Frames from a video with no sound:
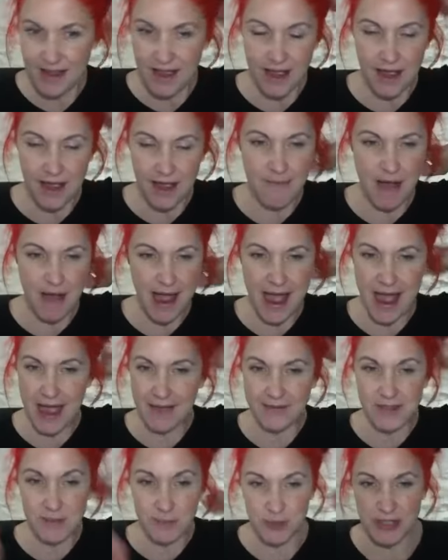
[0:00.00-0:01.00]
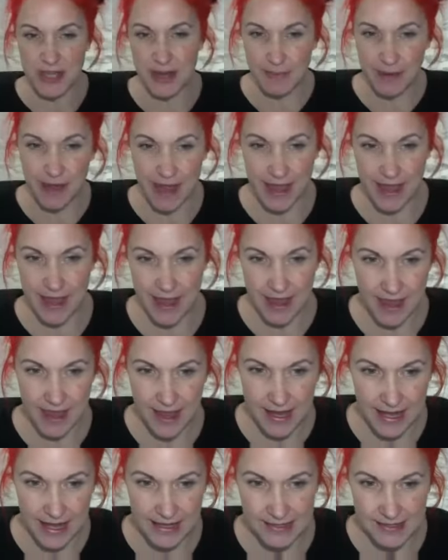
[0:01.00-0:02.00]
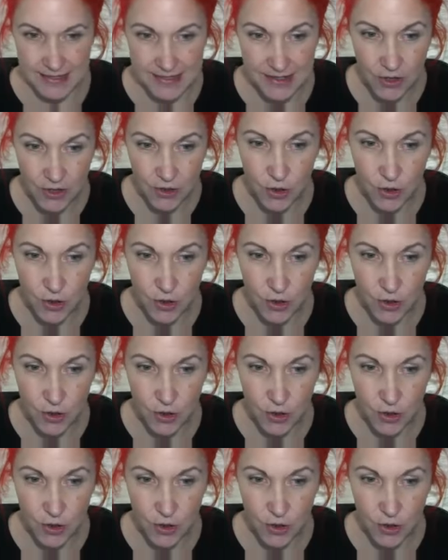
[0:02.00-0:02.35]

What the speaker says: I have to protect my hair against